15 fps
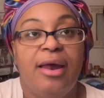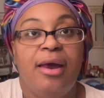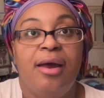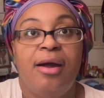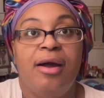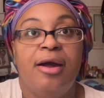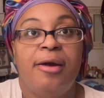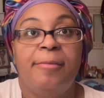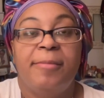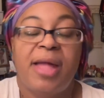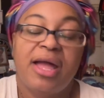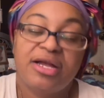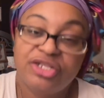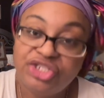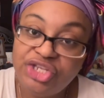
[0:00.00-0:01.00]
Um,
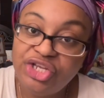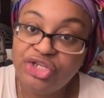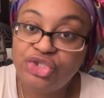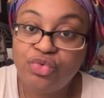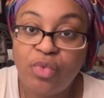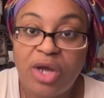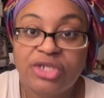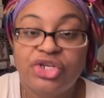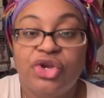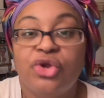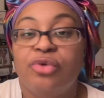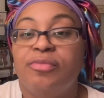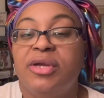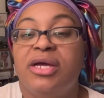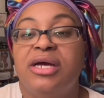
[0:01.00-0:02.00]
I continue to watch
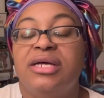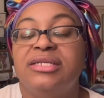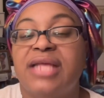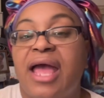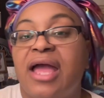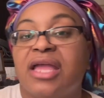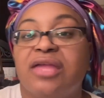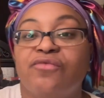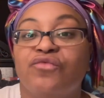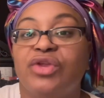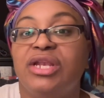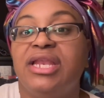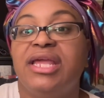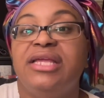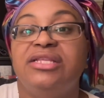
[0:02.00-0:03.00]
her because I can
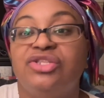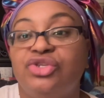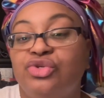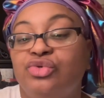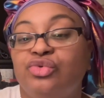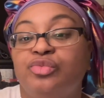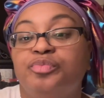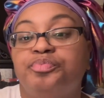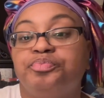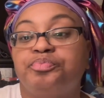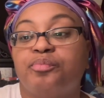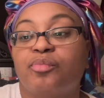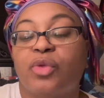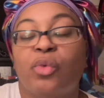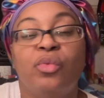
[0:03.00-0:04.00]
relate to.
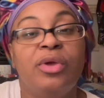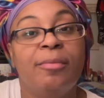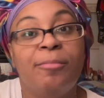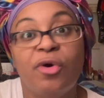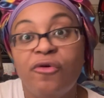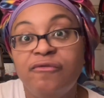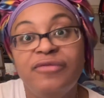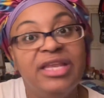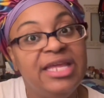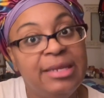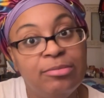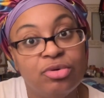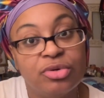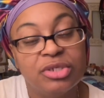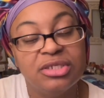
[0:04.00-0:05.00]
We're both
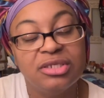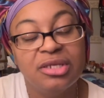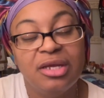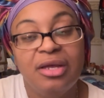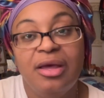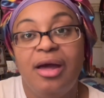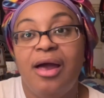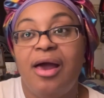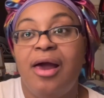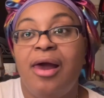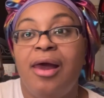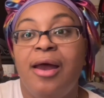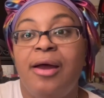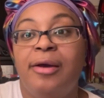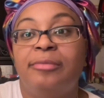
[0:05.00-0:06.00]
Libras,
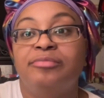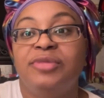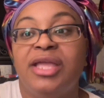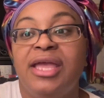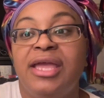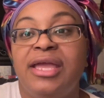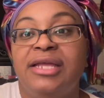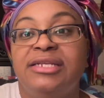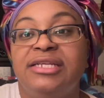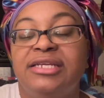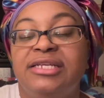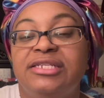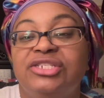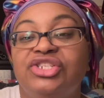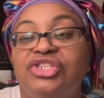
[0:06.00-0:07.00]
um, and
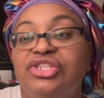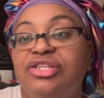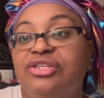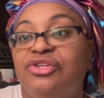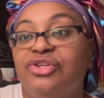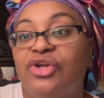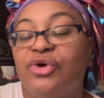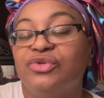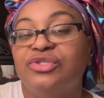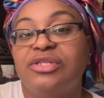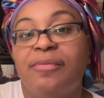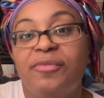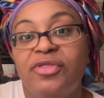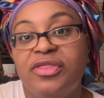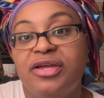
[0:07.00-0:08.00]
then she, you know,
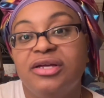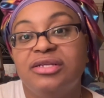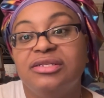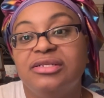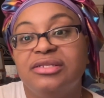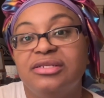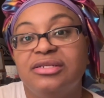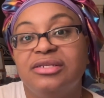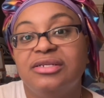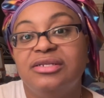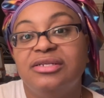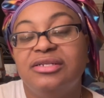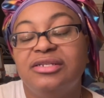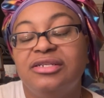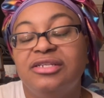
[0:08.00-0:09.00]
some of the
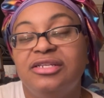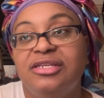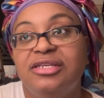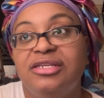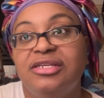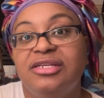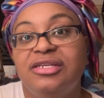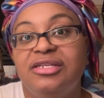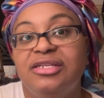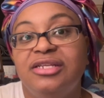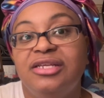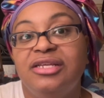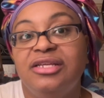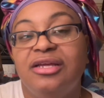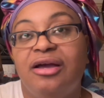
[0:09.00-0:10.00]
the
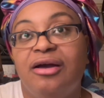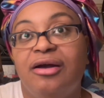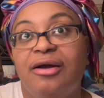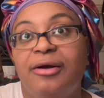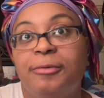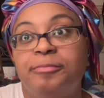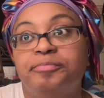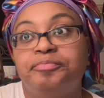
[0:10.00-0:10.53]
the. Uh,